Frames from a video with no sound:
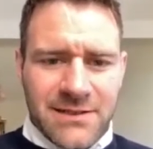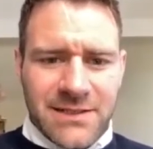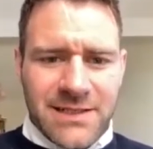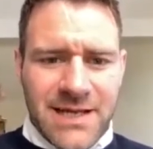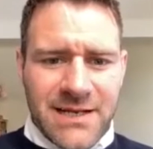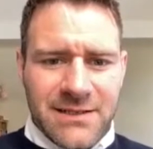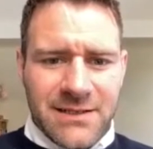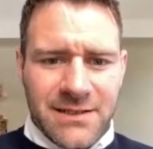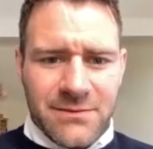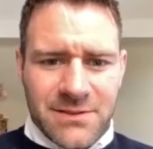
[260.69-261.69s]
I think then
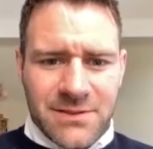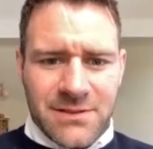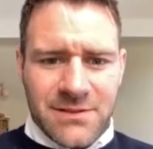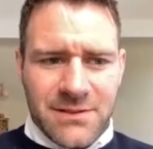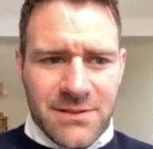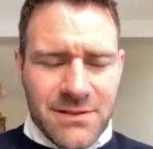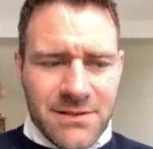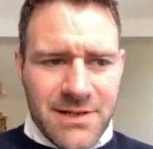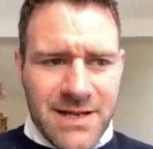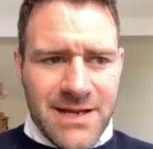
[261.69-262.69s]
he was a
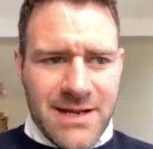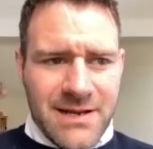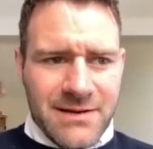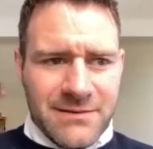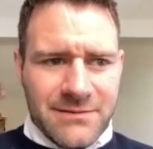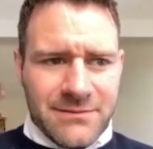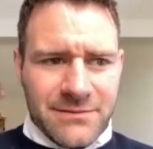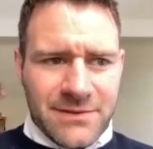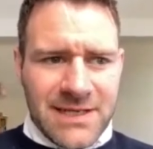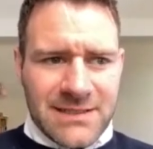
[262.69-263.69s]

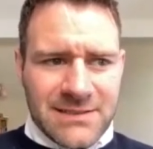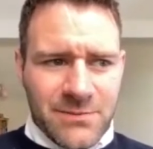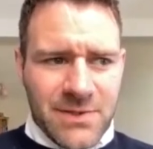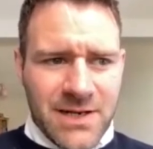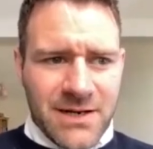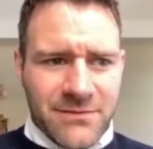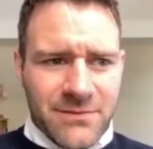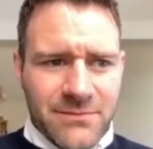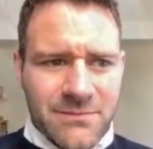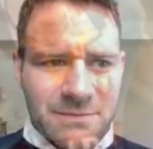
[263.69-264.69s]
fantastic player
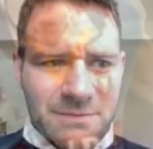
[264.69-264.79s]
from